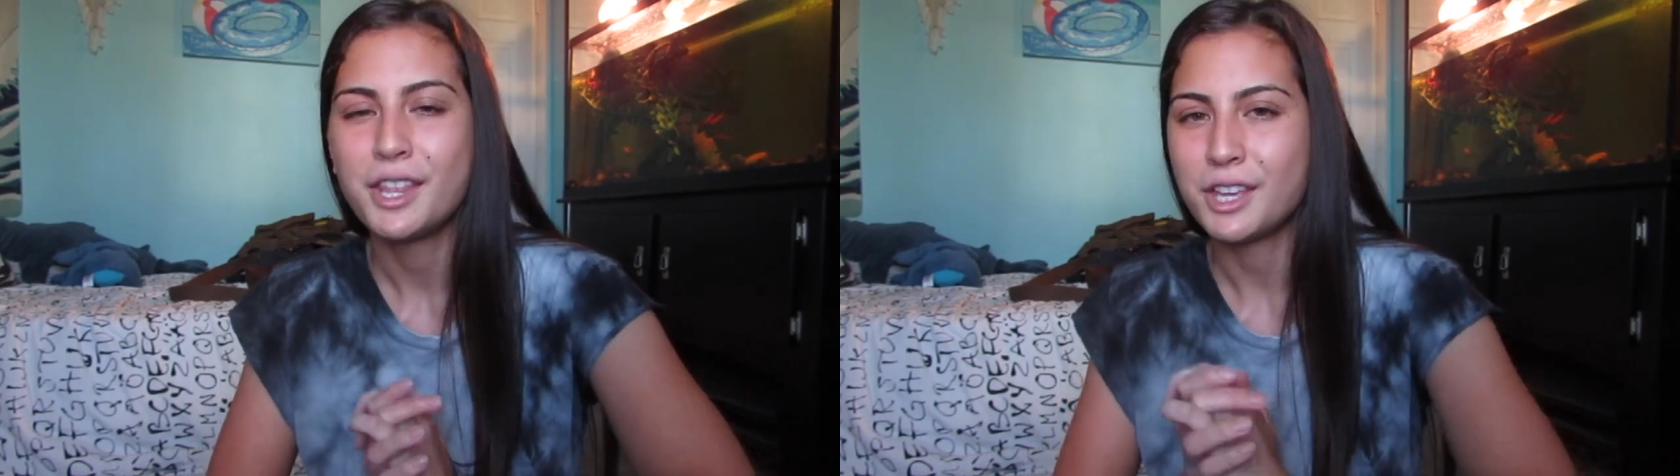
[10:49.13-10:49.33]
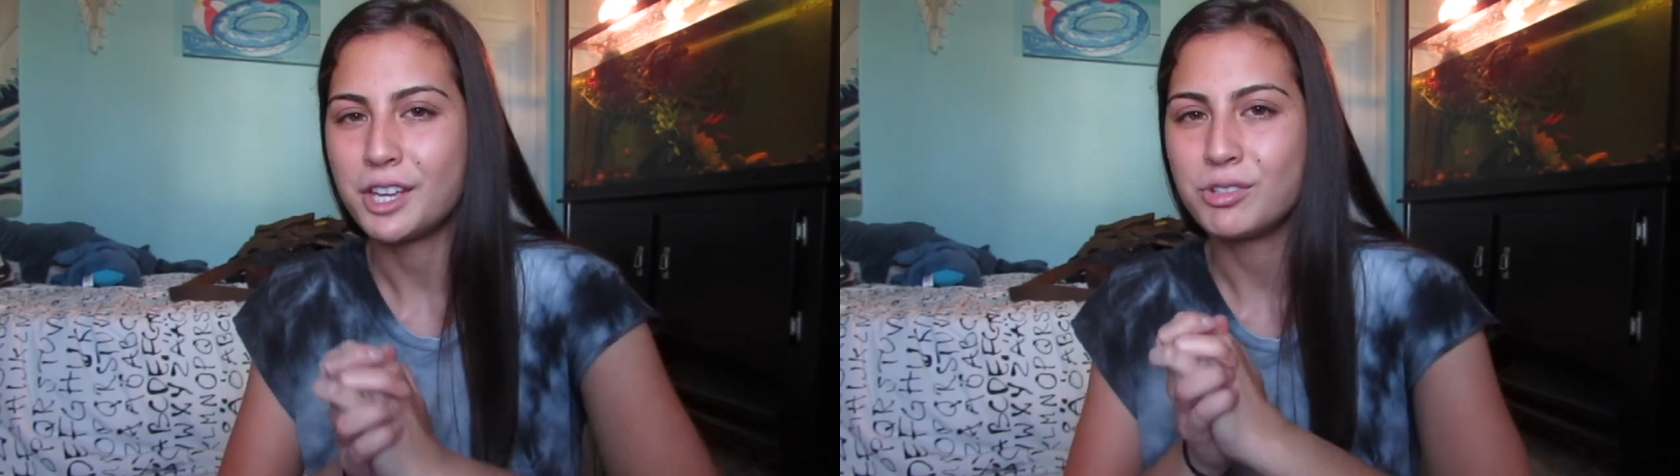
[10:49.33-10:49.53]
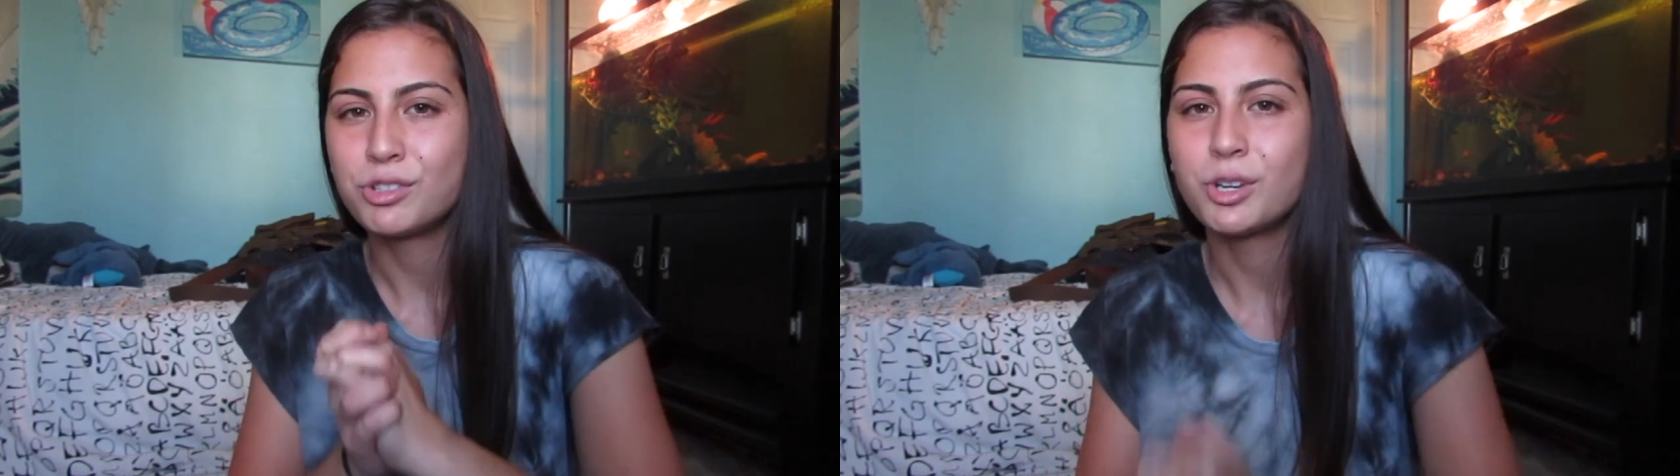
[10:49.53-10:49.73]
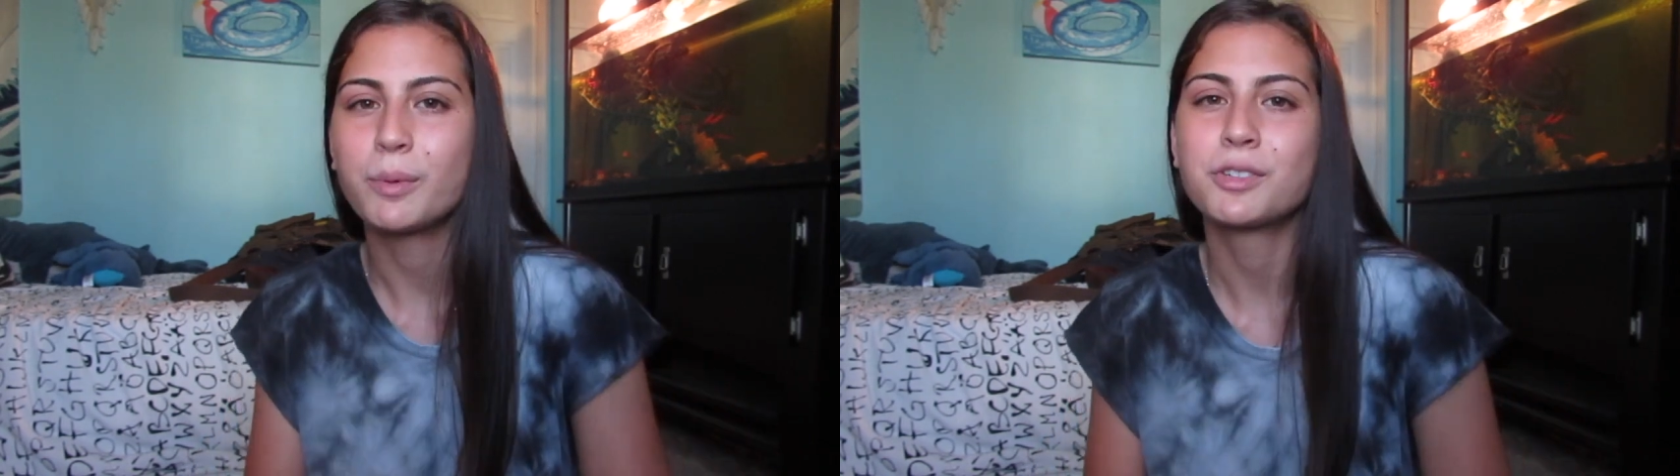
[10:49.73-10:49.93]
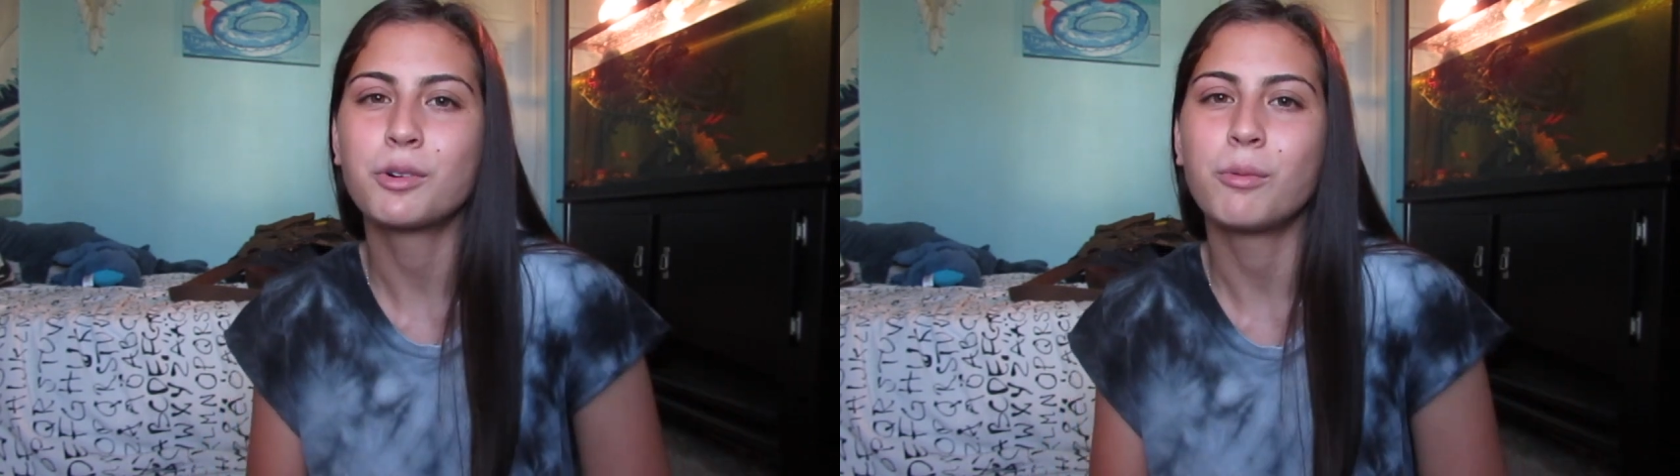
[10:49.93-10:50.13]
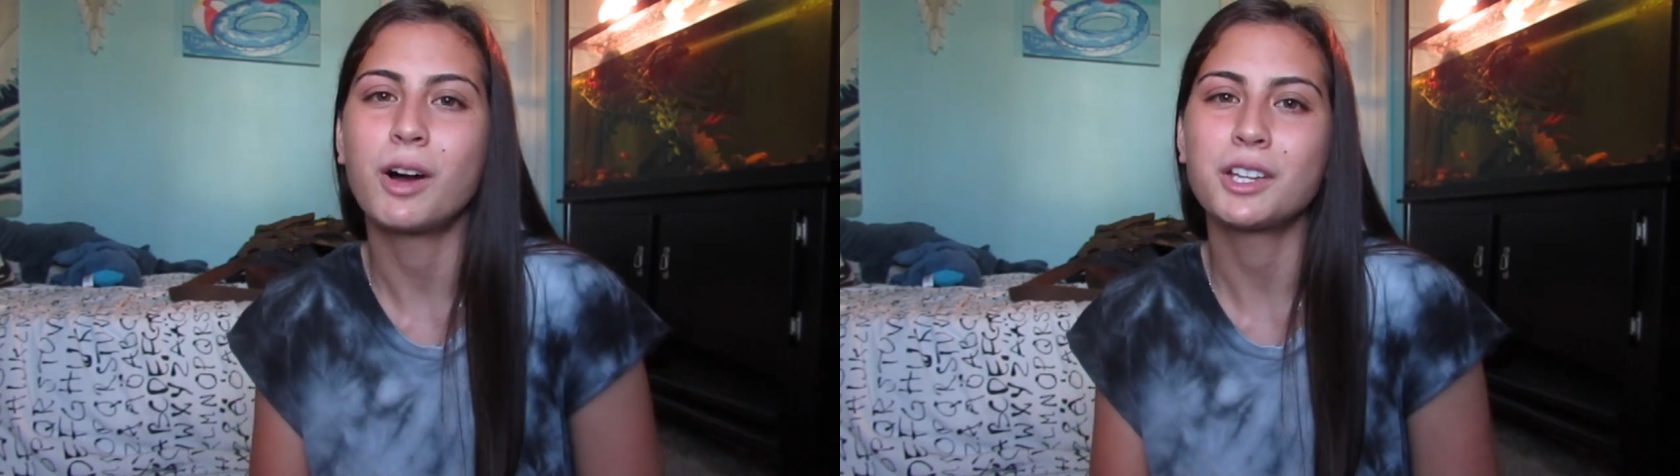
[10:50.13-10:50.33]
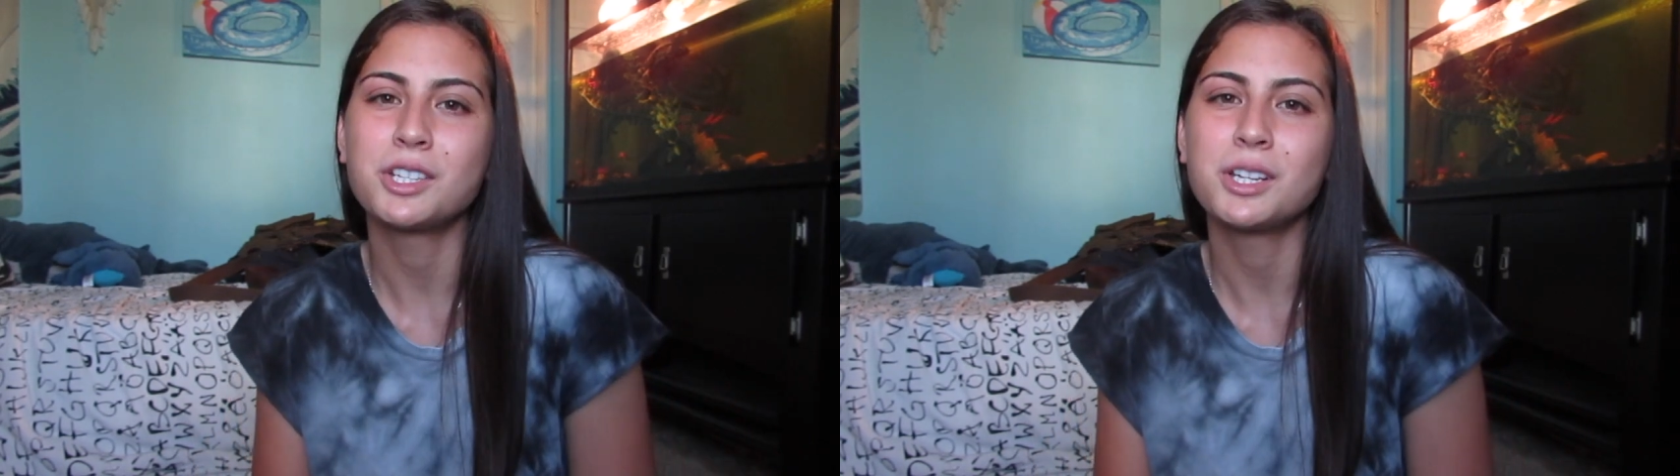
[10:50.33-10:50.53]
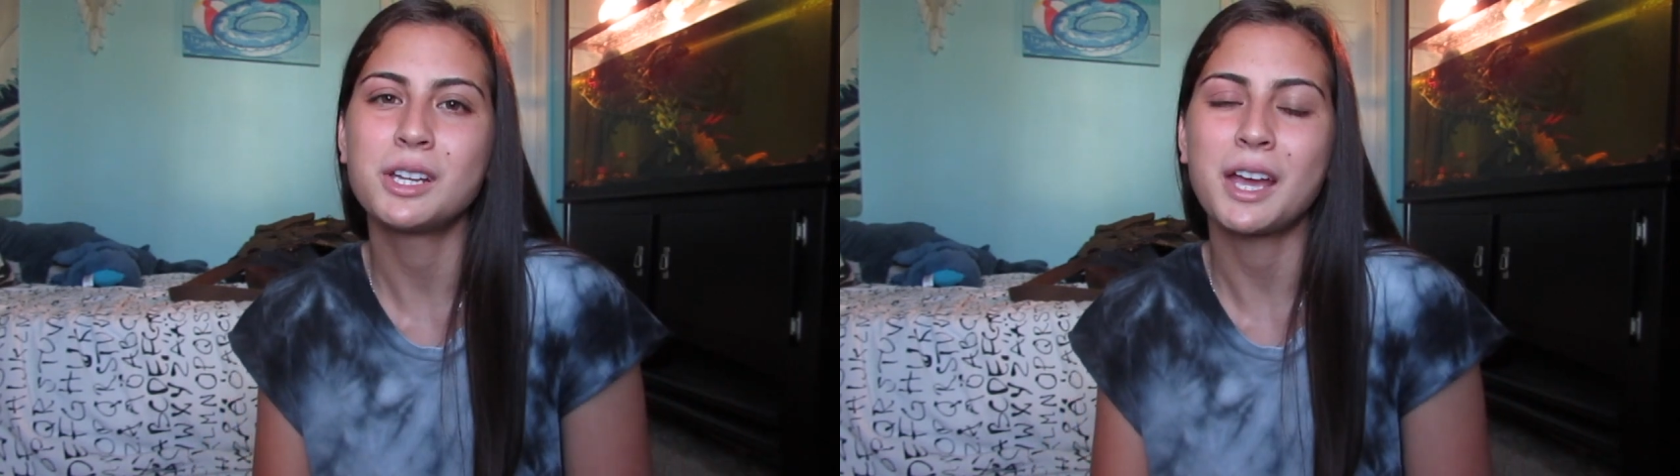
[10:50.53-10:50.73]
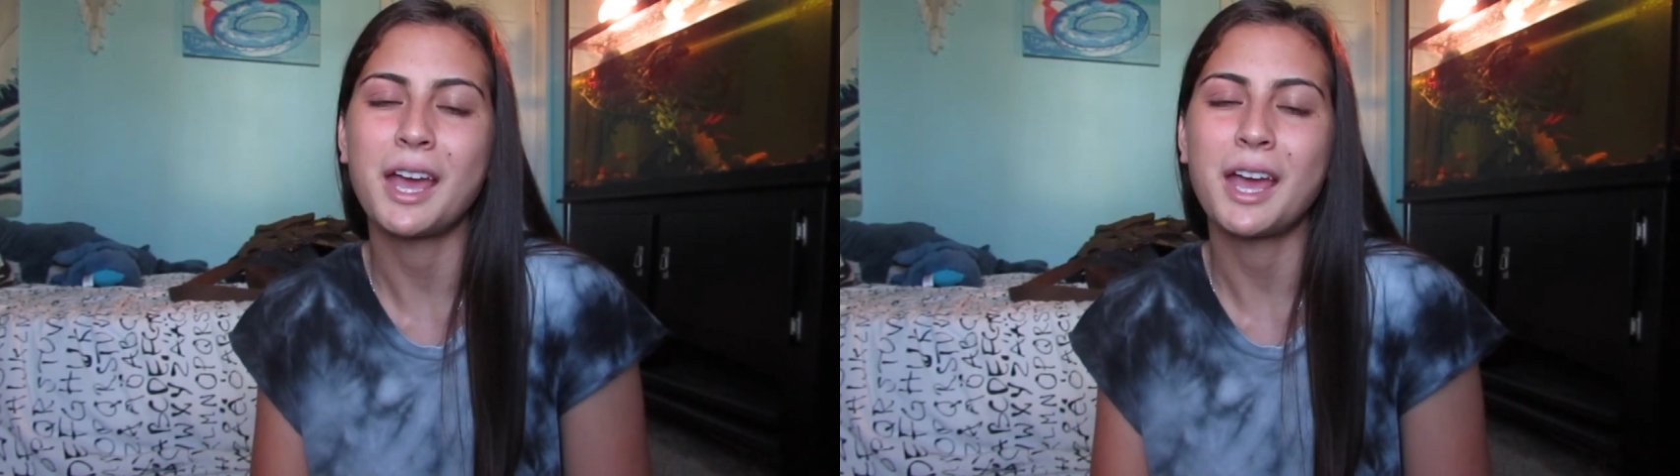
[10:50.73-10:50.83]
Thank you so much for watching,